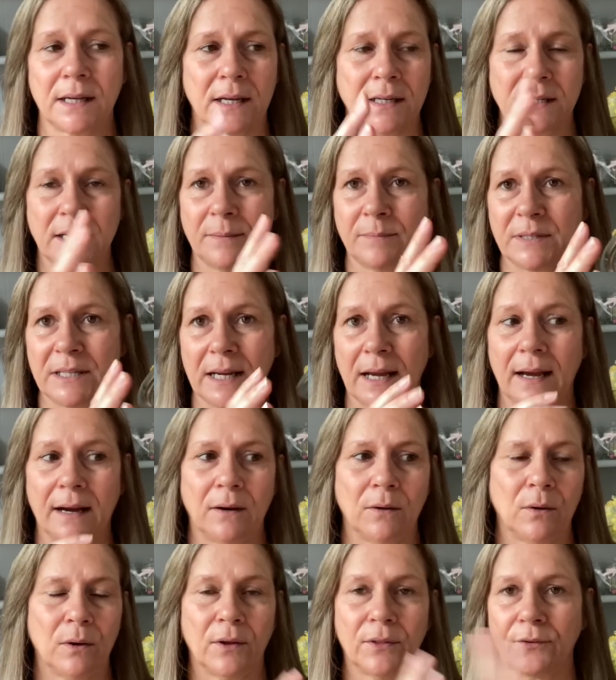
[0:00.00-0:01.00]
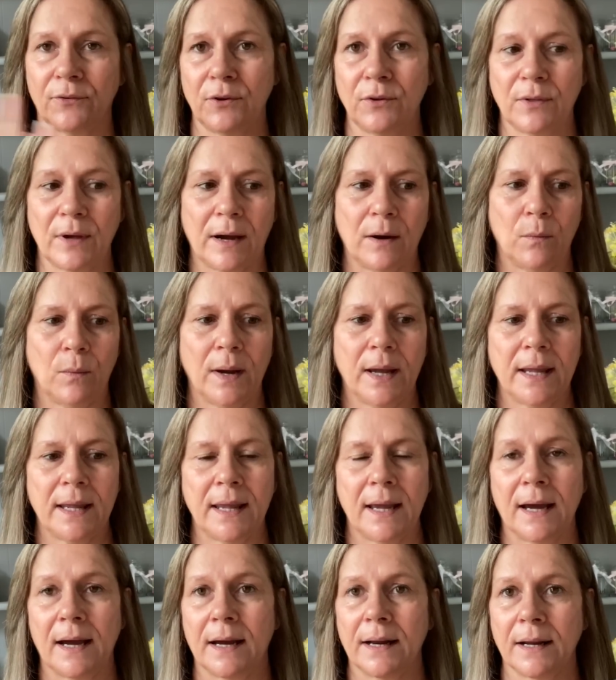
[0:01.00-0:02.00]
I tipped it out, I threw that
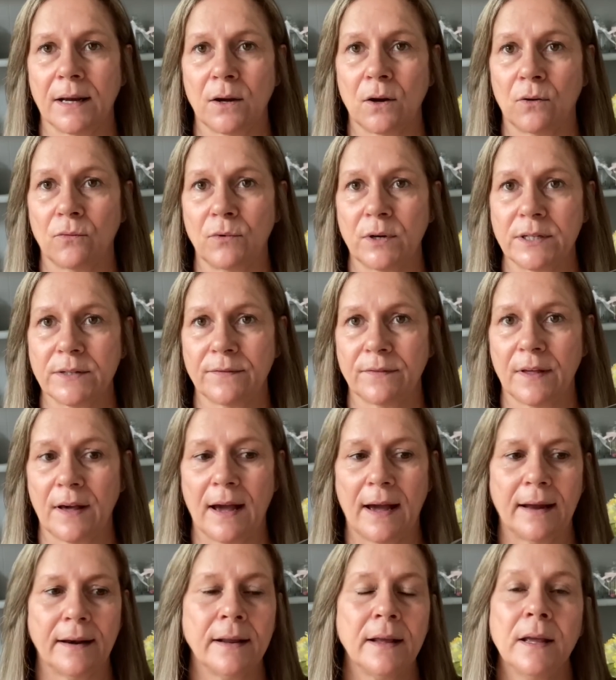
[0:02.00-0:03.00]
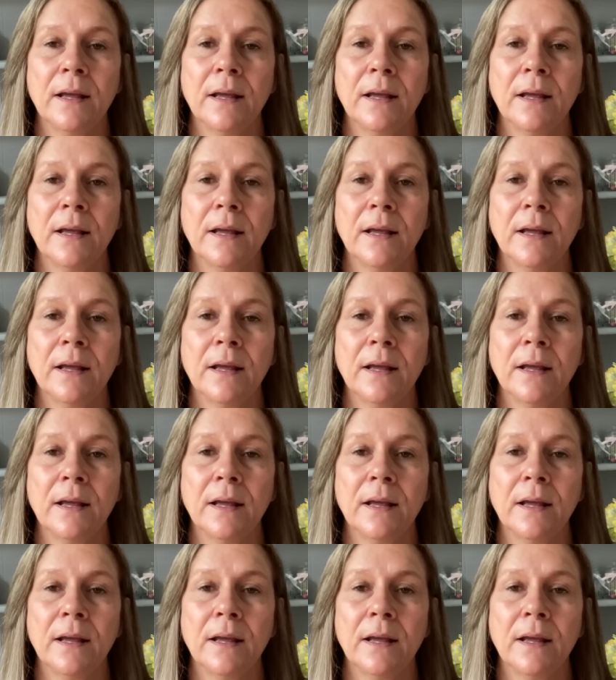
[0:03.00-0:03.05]
away, and I got rid of that